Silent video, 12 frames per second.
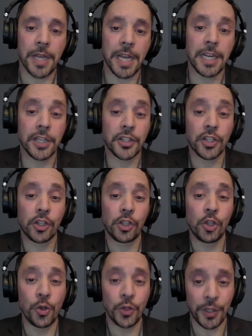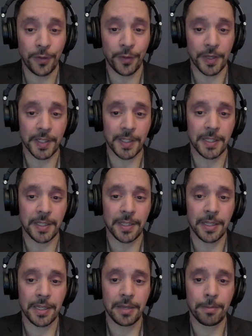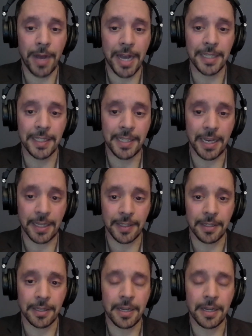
an exclusivist mindset,